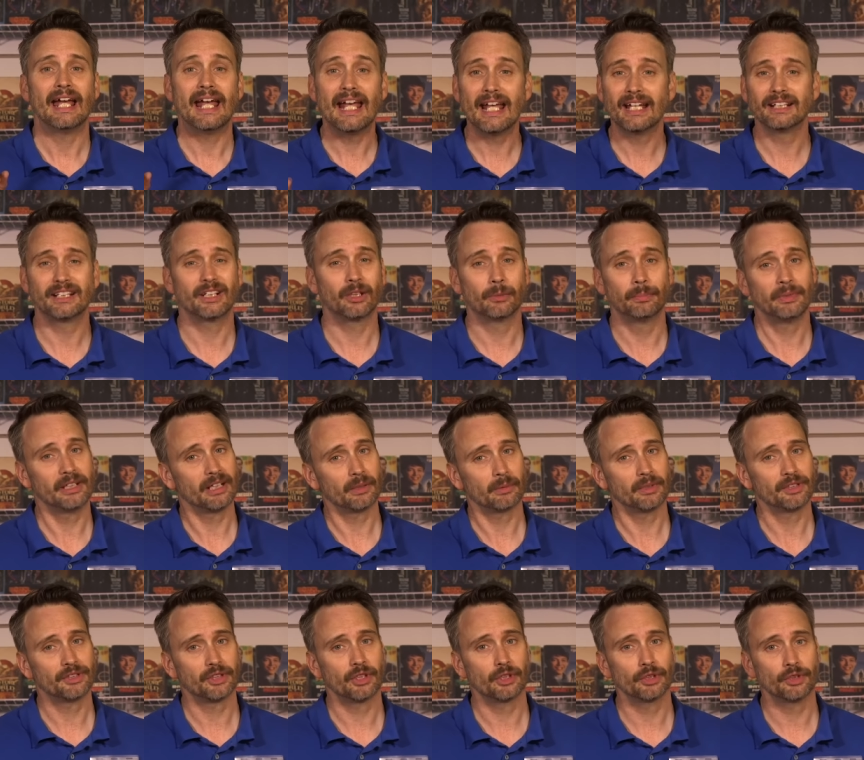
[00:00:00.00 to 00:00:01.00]
And it'll be a
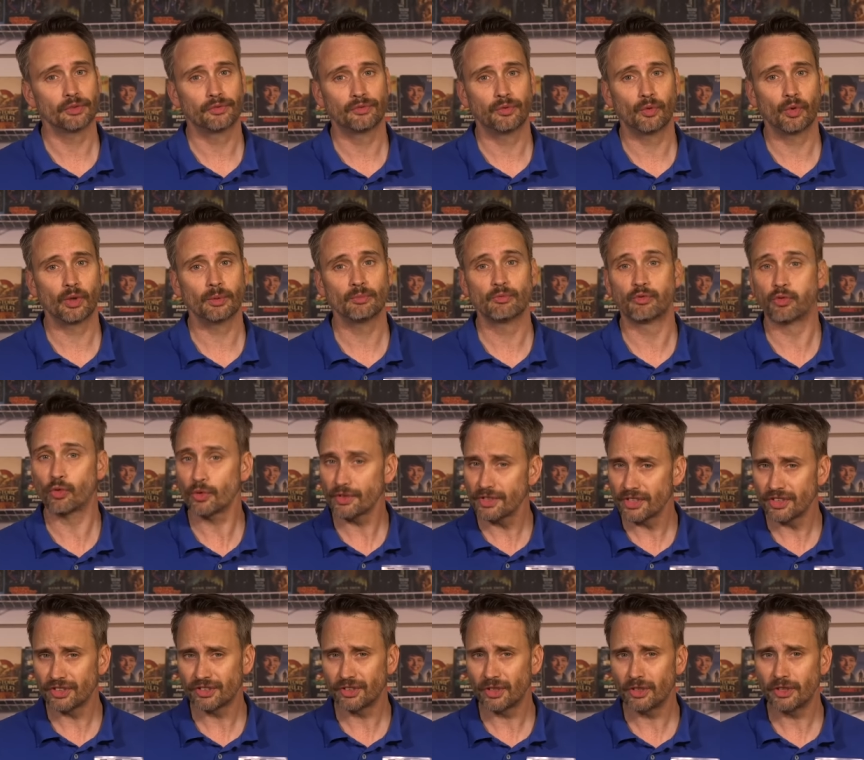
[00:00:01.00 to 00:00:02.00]
return to form for
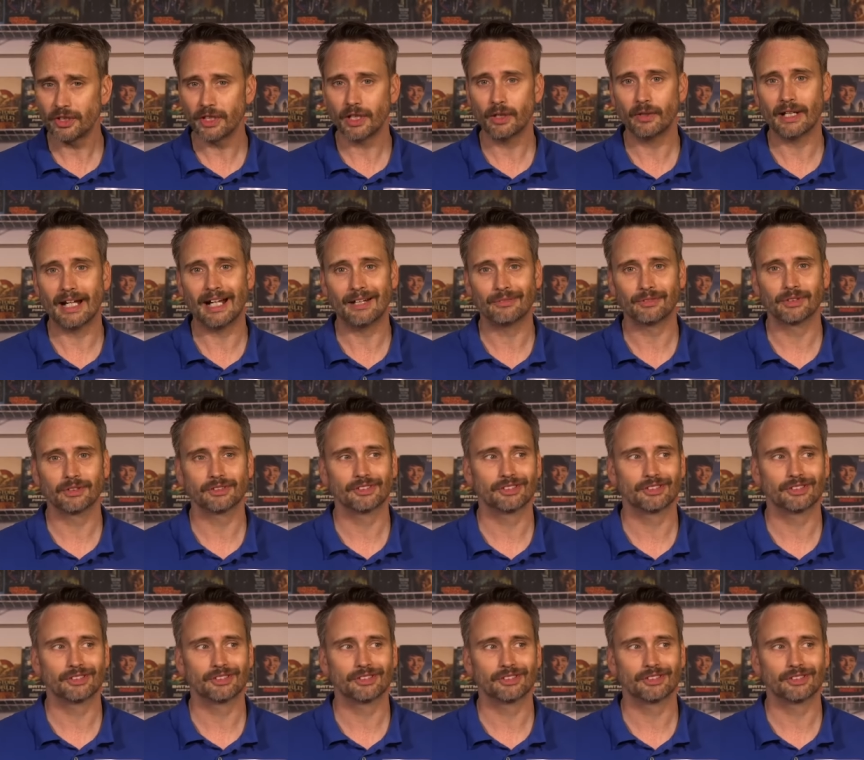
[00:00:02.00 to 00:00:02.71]
the studio after